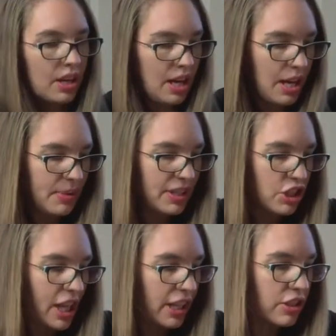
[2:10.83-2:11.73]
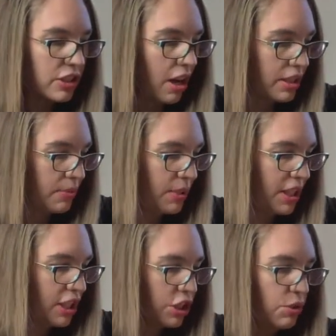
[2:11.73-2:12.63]
And this jacket looks awesome
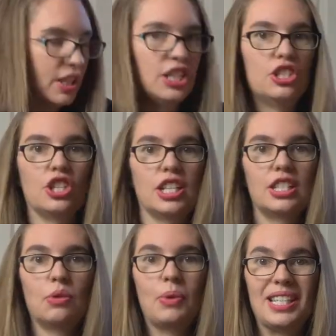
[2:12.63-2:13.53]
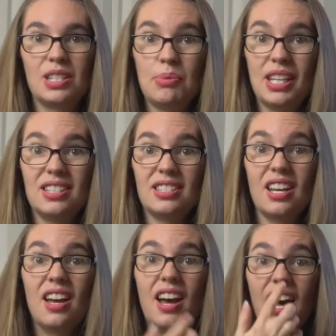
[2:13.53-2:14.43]
because you can adjust the waistband.
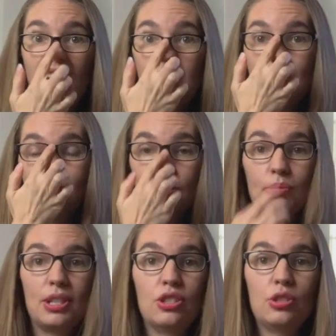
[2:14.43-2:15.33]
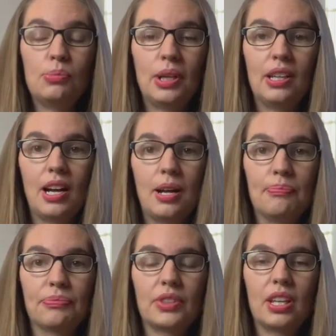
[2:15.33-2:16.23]
I don't know about you, but
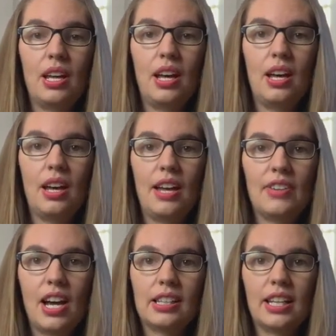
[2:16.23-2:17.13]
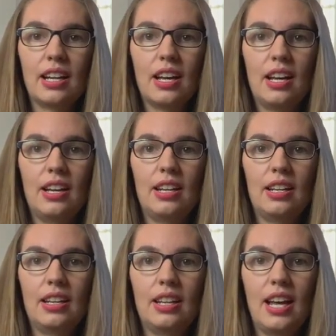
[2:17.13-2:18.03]
I've got like
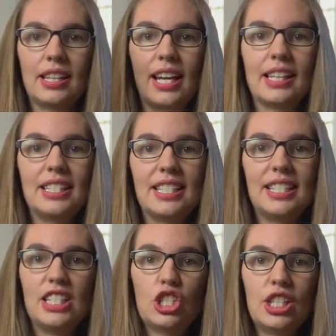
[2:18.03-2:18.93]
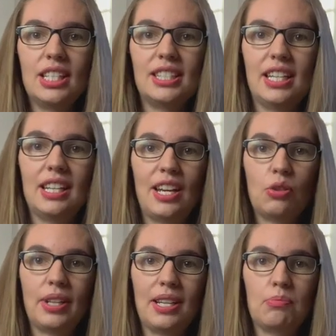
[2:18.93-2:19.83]
I like to cinch things in. I
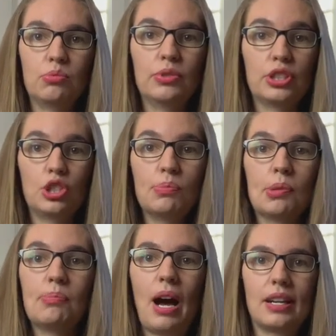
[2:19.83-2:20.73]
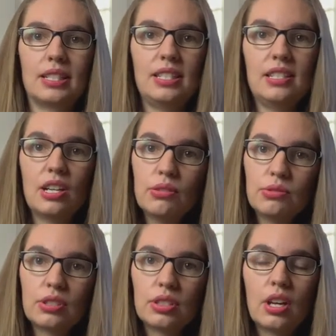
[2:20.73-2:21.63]
don't like super boxy
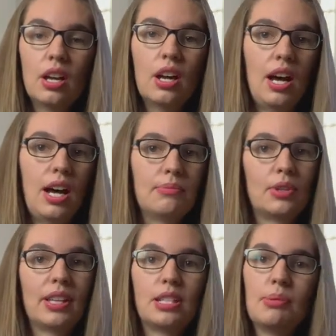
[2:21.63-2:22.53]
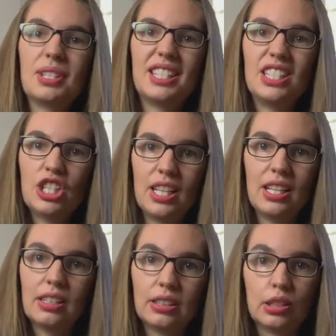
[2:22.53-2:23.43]
coats. So I like to be able to cinch it
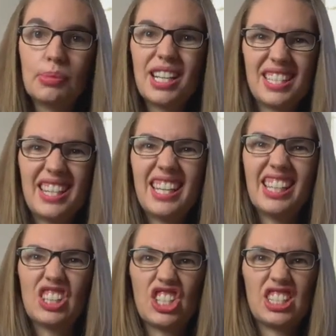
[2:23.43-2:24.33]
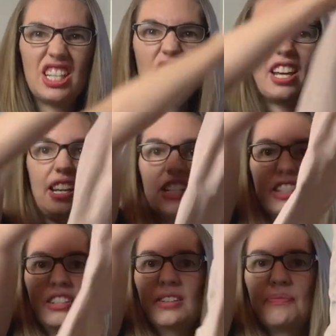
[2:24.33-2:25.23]
in a little bit because I think it looks a lot
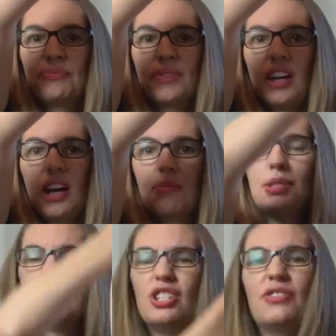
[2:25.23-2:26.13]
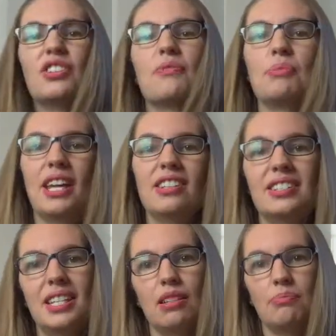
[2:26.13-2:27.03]
nicer. Especially if you're planning on
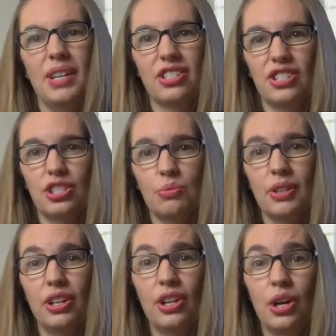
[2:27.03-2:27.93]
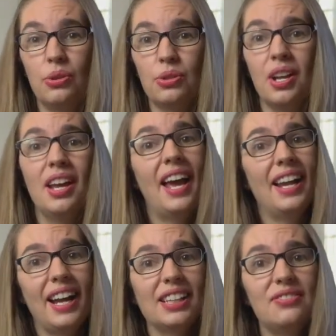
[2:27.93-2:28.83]
taking pictures wearing a coat. And
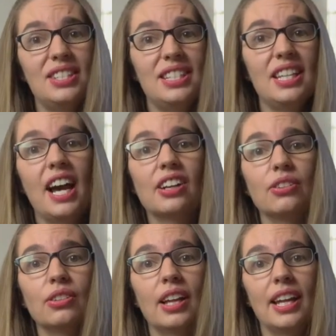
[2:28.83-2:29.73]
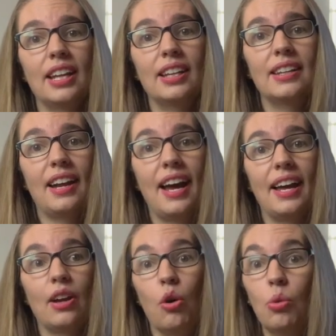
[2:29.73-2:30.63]
I live in Seattle, and
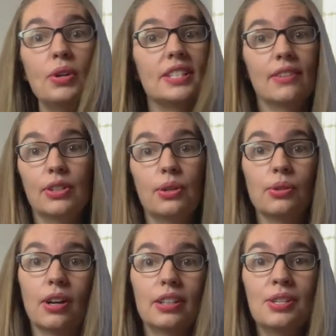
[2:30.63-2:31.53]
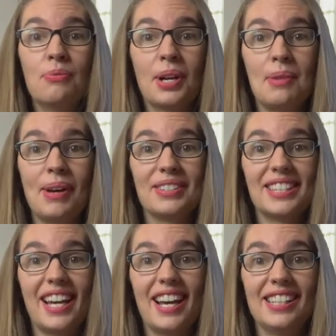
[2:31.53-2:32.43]
I always have a coat on when I'm
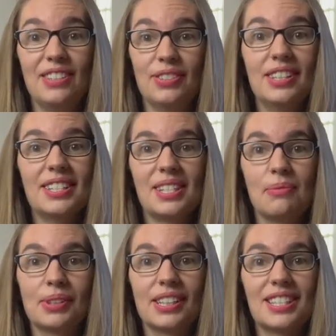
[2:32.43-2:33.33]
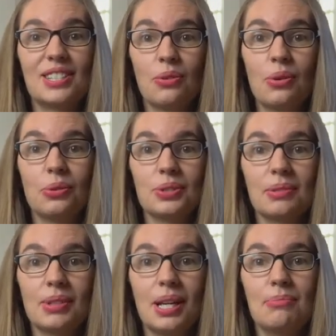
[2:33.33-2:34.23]
outside, even in the summer. It's so cold
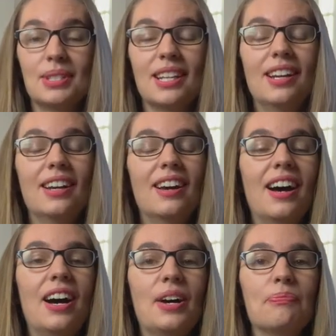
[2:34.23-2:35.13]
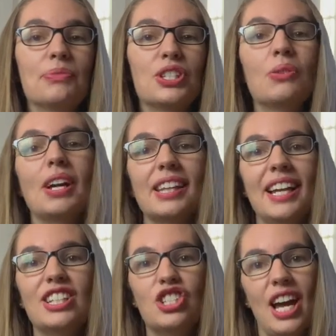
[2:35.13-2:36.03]
sometimes. So I
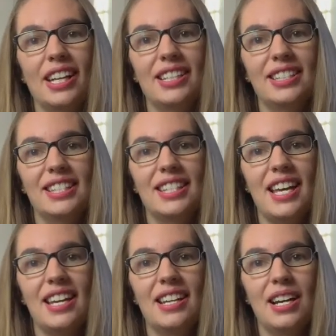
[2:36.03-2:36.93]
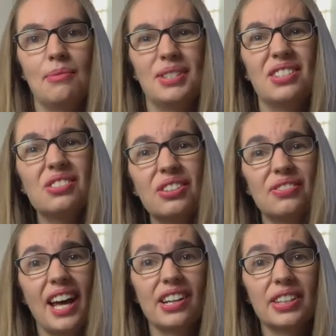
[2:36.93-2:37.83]
like jackets that still look
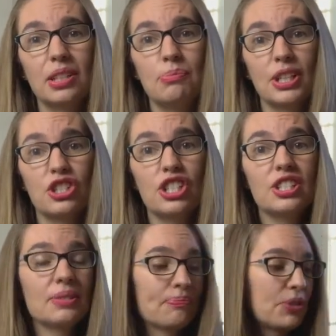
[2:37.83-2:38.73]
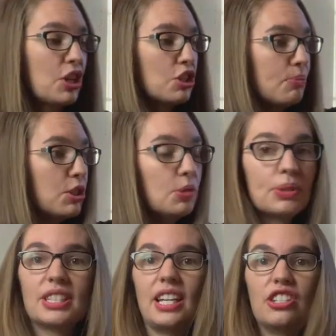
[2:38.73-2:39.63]
flattering in pictures. So I'm super
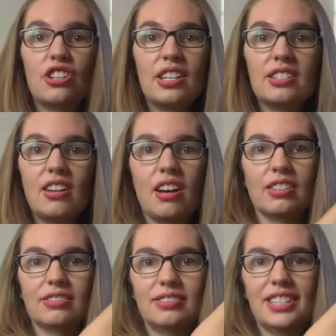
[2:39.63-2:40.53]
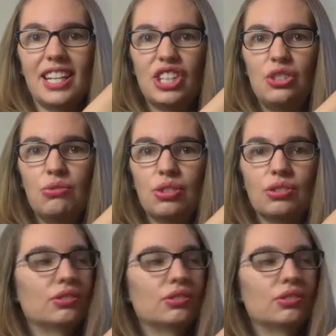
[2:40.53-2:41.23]
excited to try this on. Isn't that cute?